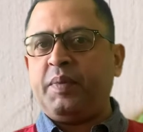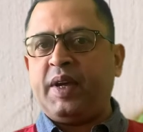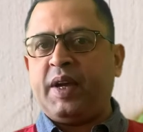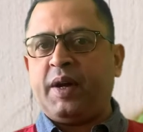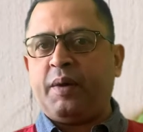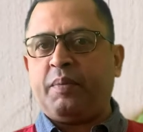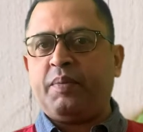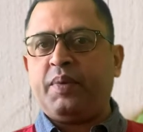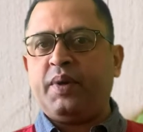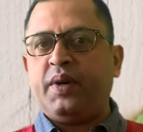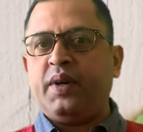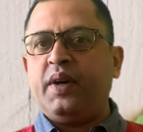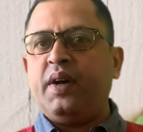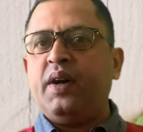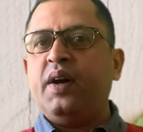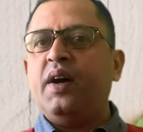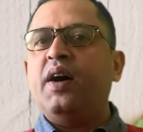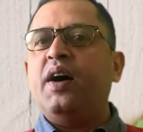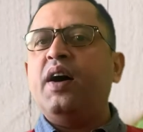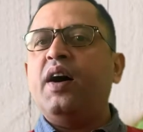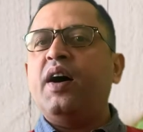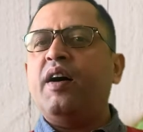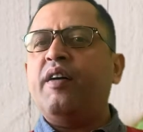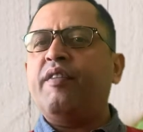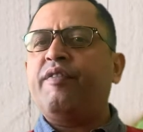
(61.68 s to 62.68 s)
me up,
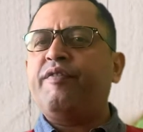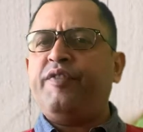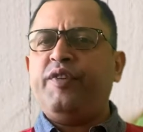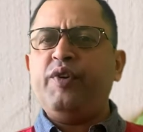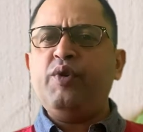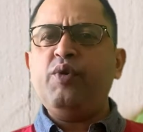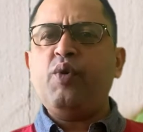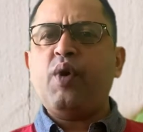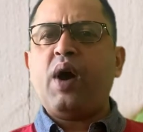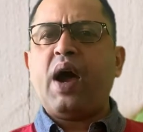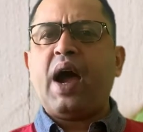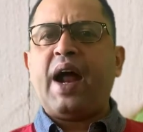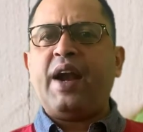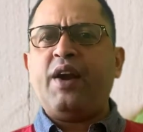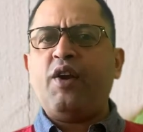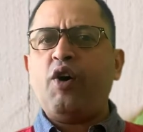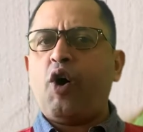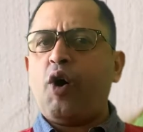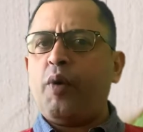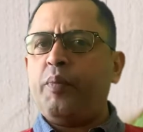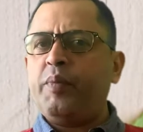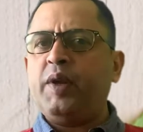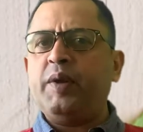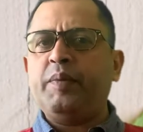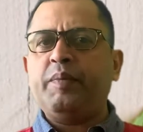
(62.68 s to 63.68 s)
a few ad
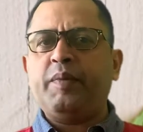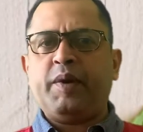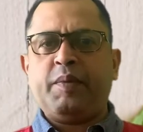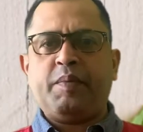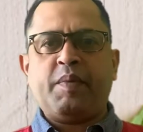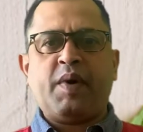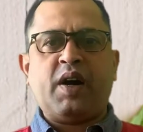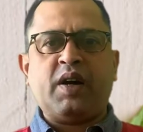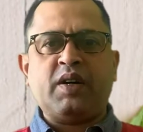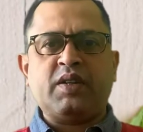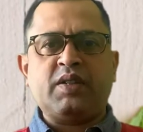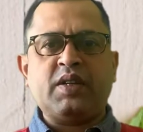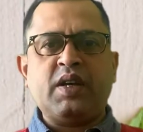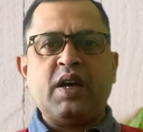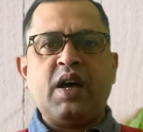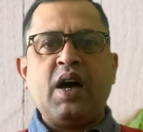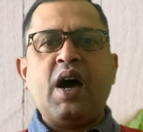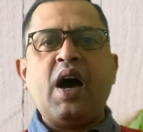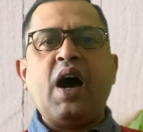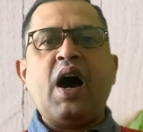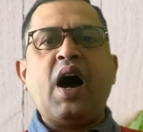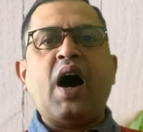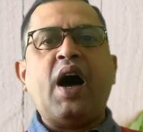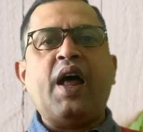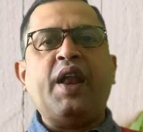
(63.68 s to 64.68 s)
hominem remarks
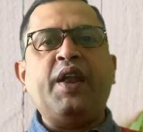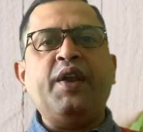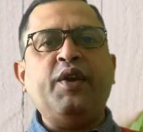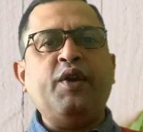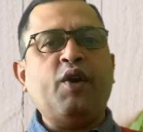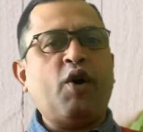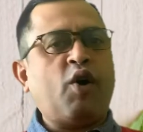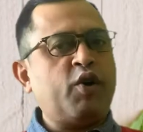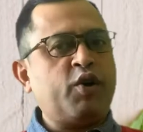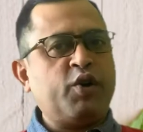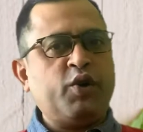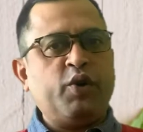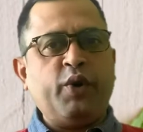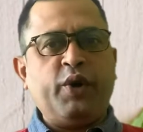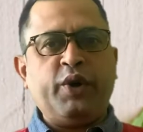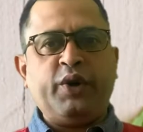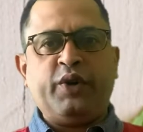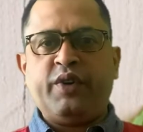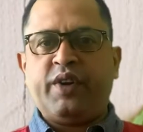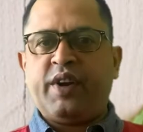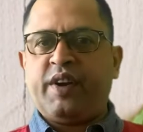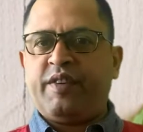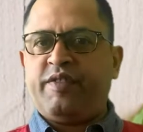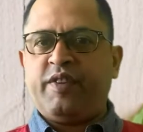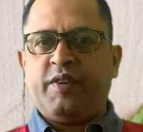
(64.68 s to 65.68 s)
are not going to
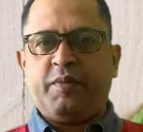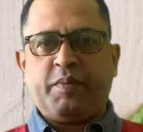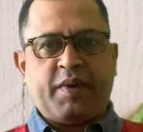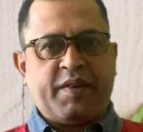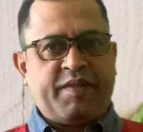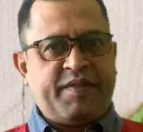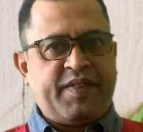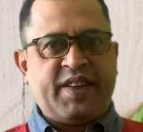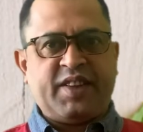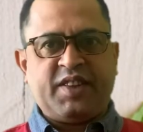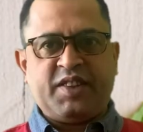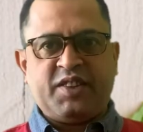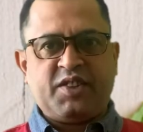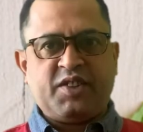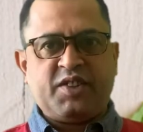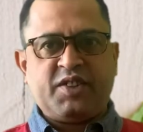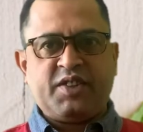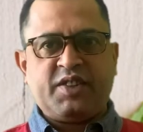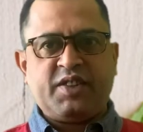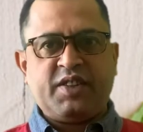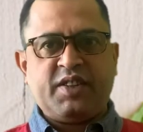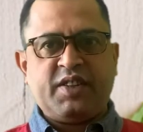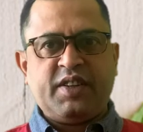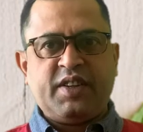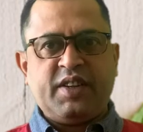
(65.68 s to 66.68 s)
ruffle my
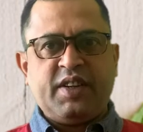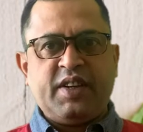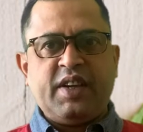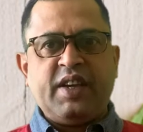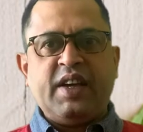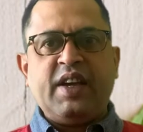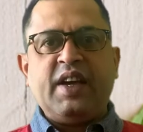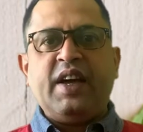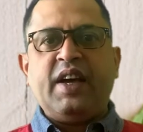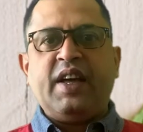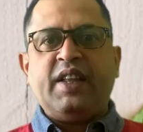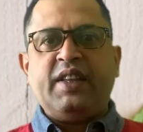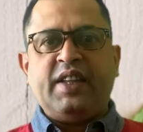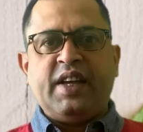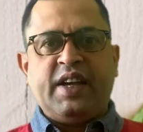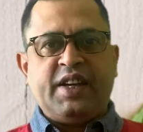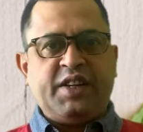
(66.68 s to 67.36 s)
feathers. The